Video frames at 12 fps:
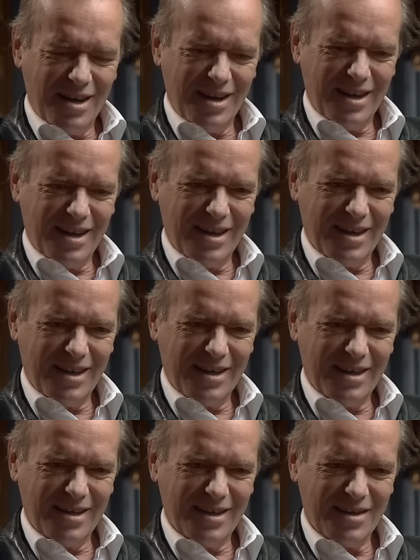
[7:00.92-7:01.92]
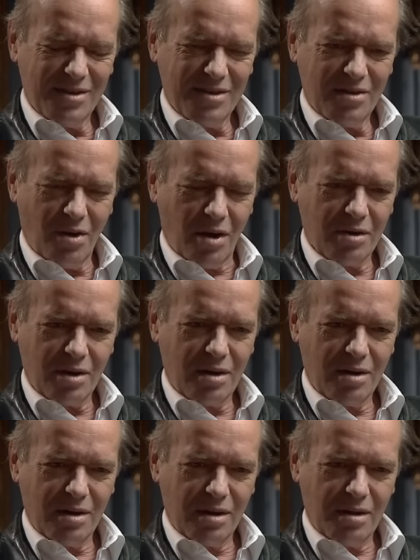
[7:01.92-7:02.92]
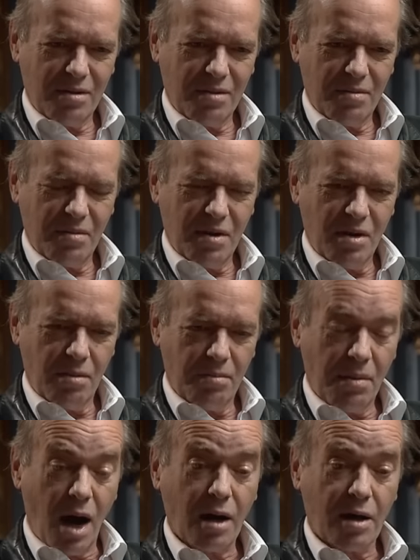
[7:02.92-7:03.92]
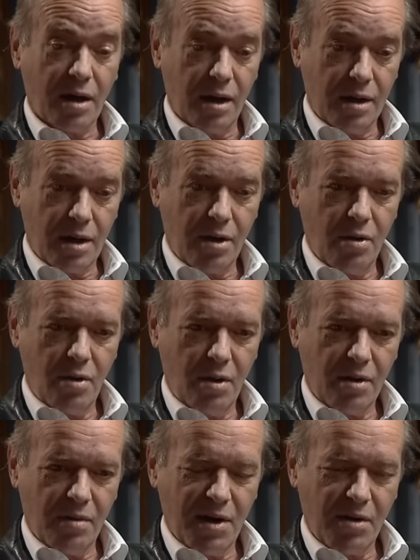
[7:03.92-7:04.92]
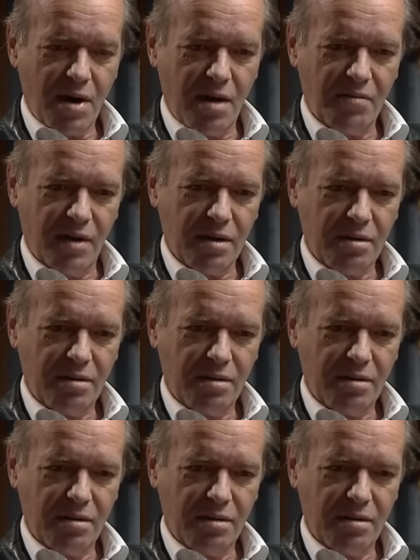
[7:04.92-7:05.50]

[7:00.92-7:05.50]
It's not markedly cool to be a grandfather.